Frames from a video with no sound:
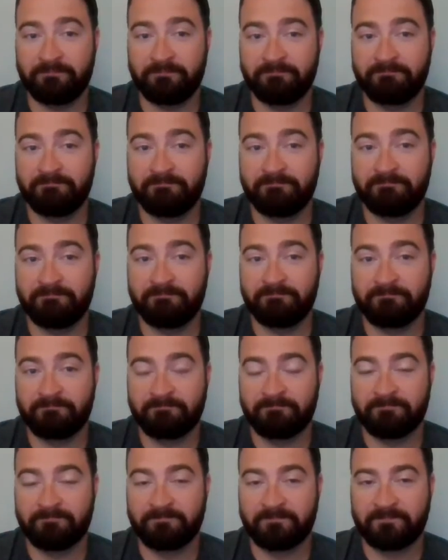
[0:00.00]

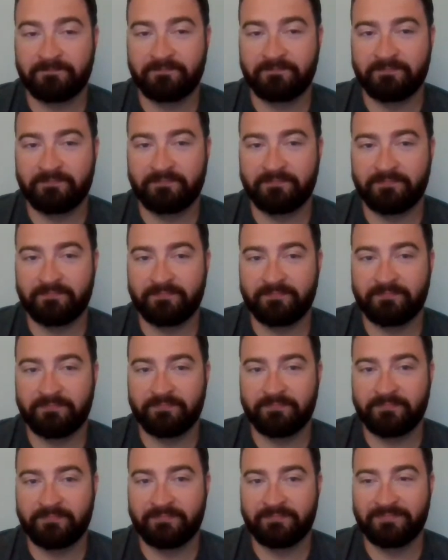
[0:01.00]

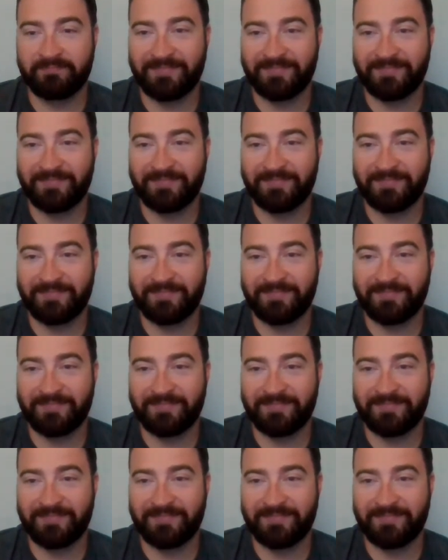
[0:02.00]
[no speech]